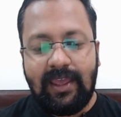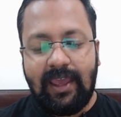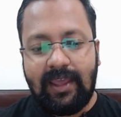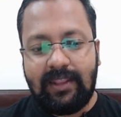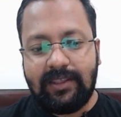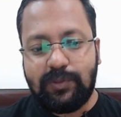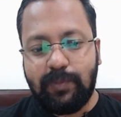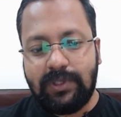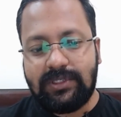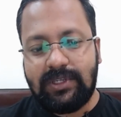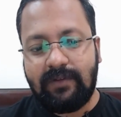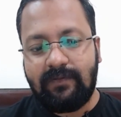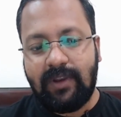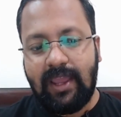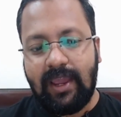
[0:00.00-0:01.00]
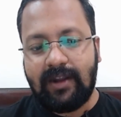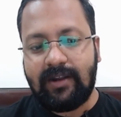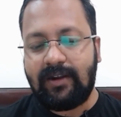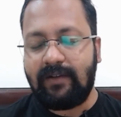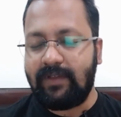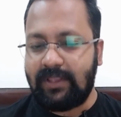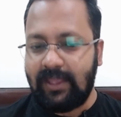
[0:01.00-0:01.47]
and this must have
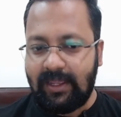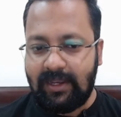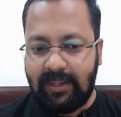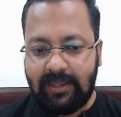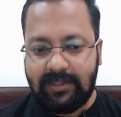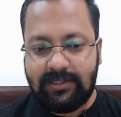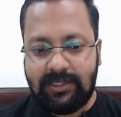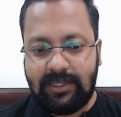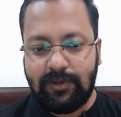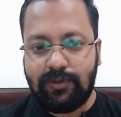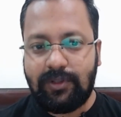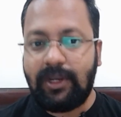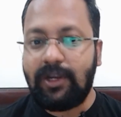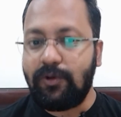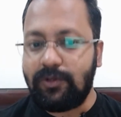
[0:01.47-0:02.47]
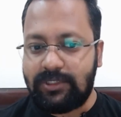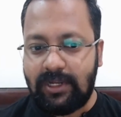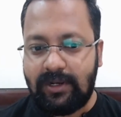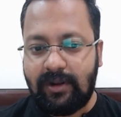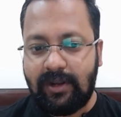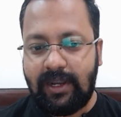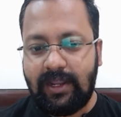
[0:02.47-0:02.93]
reacted with NaHCO3 to
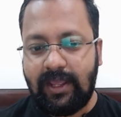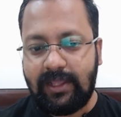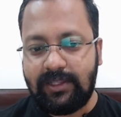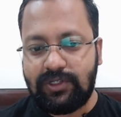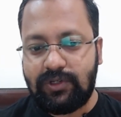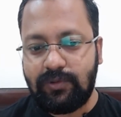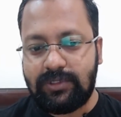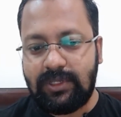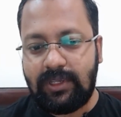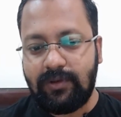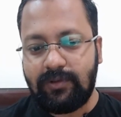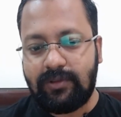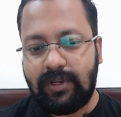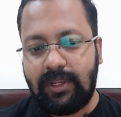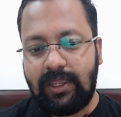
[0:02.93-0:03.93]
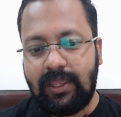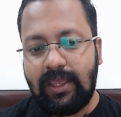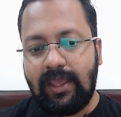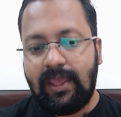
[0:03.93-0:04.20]
generate H2CO3.